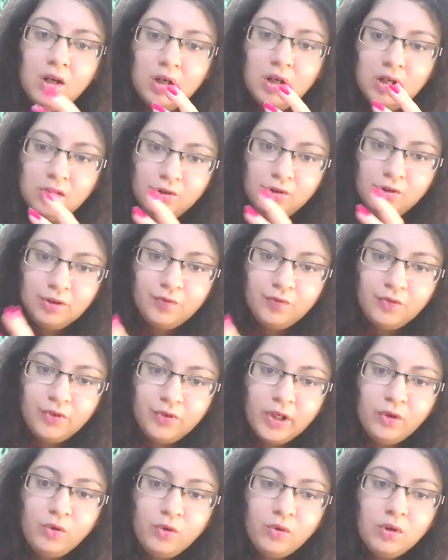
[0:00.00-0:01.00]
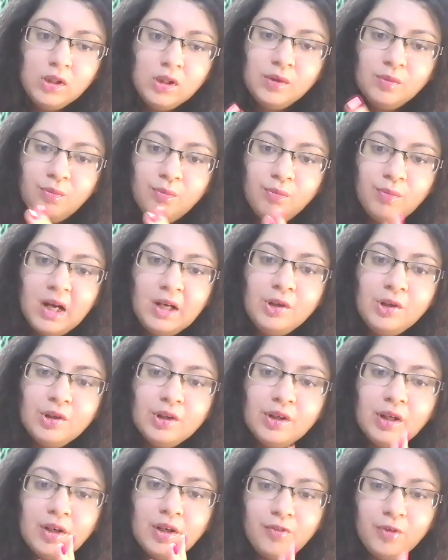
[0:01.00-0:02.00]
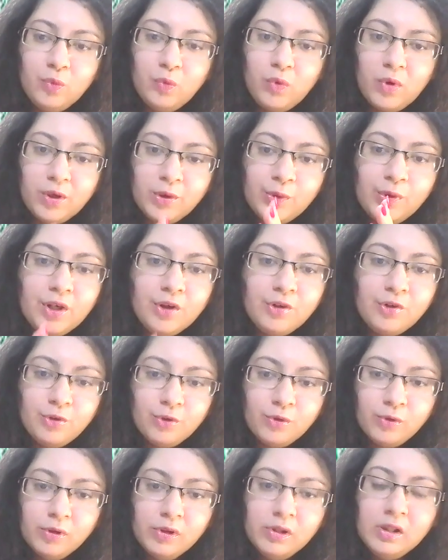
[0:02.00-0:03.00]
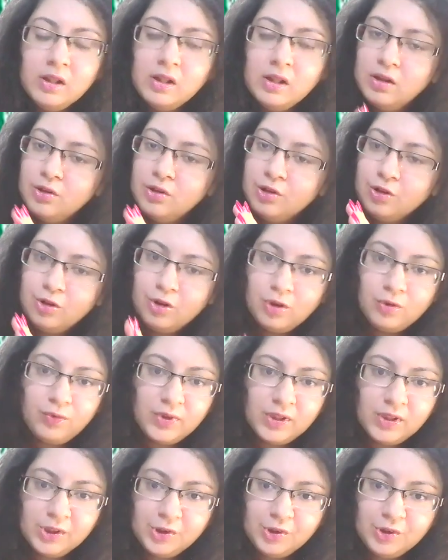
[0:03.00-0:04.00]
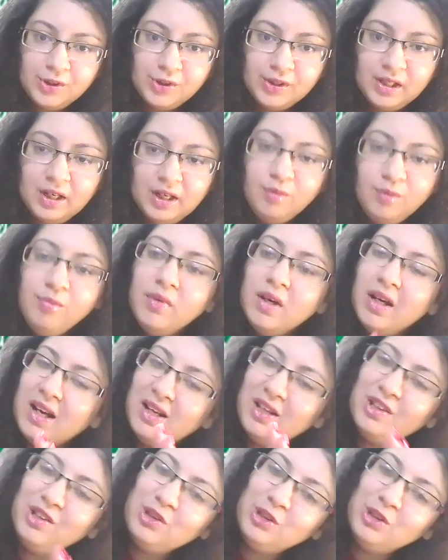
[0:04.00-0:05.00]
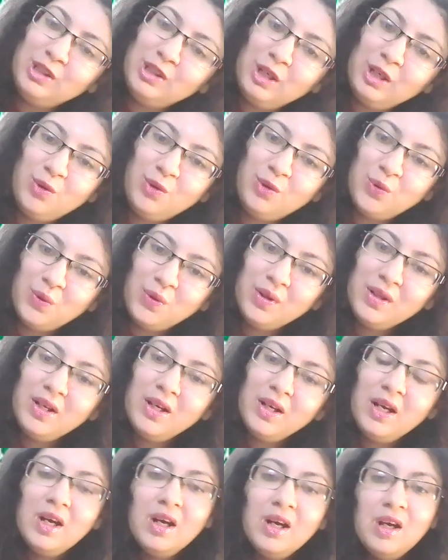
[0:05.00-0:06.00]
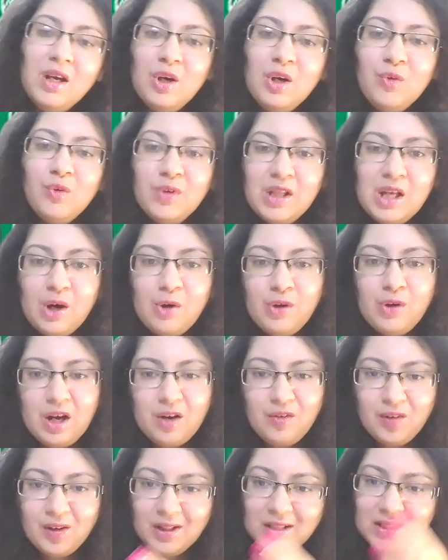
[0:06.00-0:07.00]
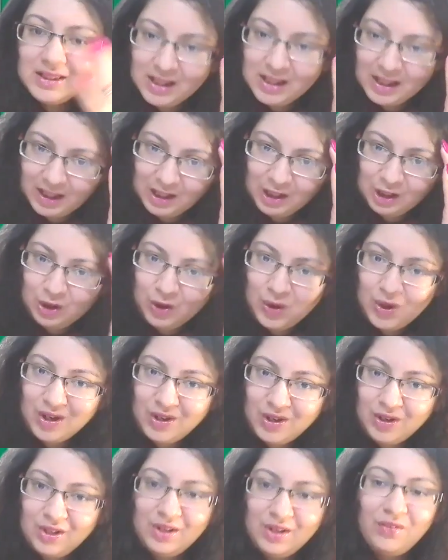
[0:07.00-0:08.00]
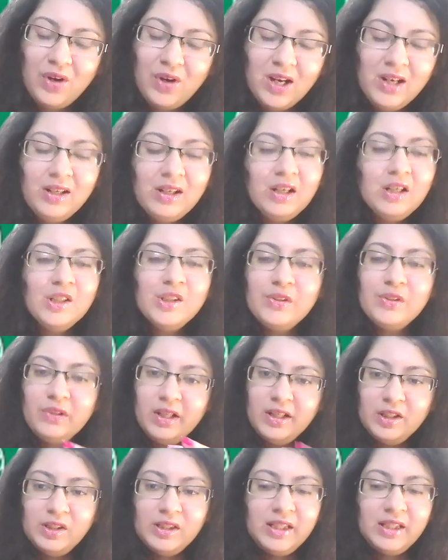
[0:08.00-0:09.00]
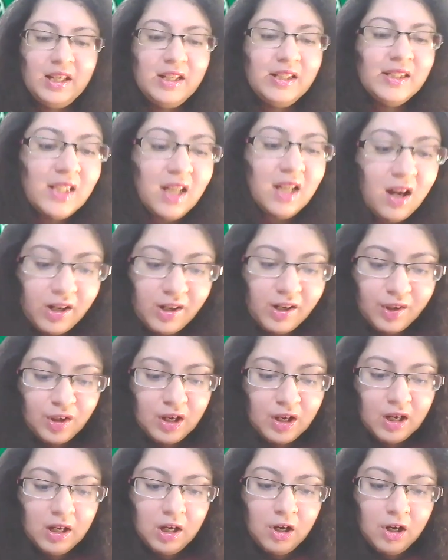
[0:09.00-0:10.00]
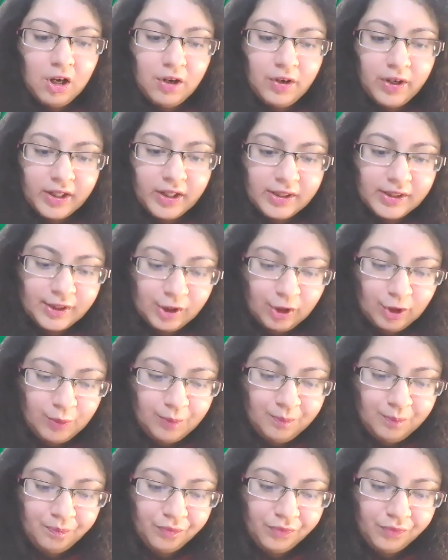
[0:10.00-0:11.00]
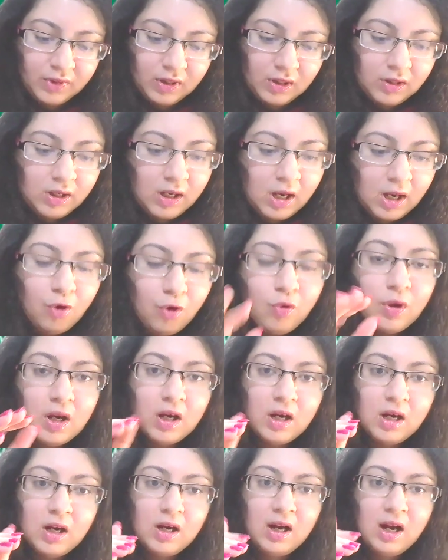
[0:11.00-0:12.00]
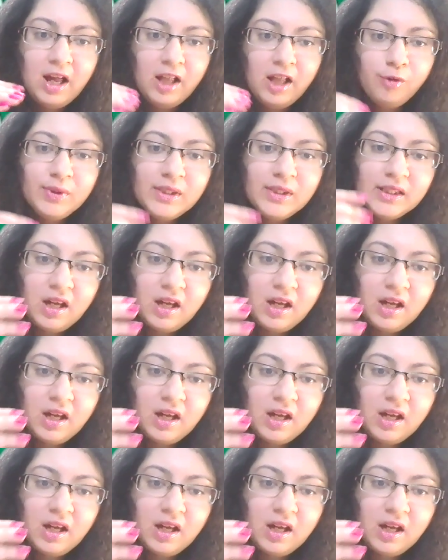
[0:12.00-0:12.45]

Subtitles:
to the free course. But if you want to enroll, do not waste your time and just enroll without having a second thought, right? So let's get started. All right, so now I'll be